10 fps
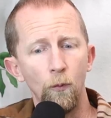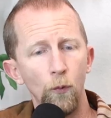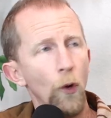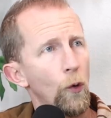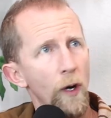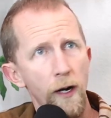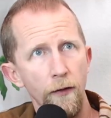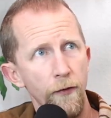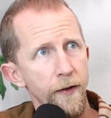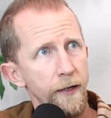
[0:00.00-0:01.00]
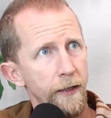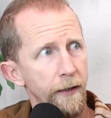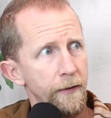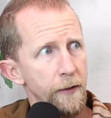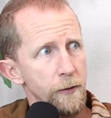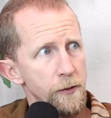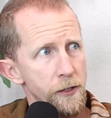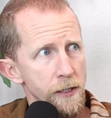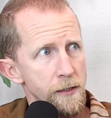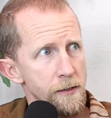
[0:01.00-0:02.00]
Real quick, other thing in the news,
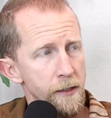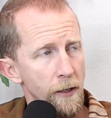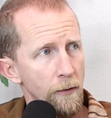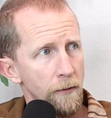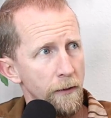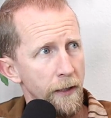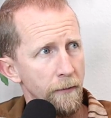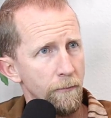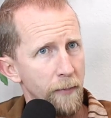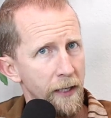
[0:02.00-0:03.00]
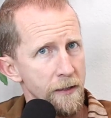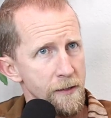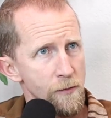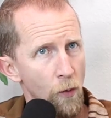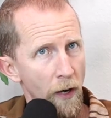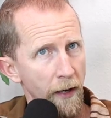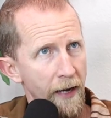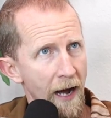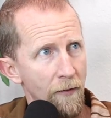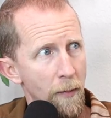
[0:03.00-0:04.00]
just, because we're not going
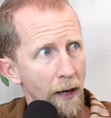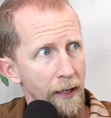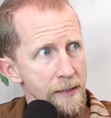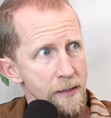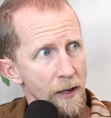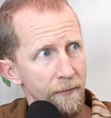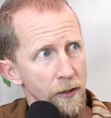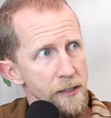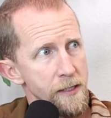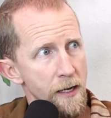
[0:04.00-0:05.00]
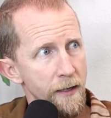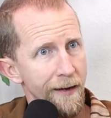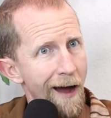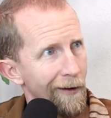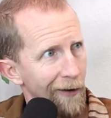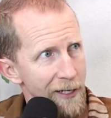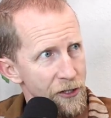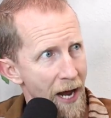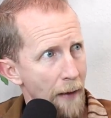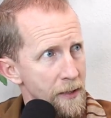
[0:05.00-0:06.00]
to have a podcast till after it's done.
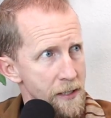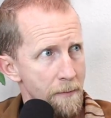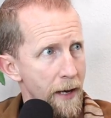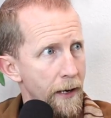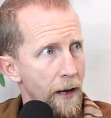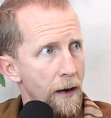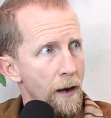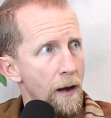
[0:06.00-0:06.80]
Inauguration happens on Monday.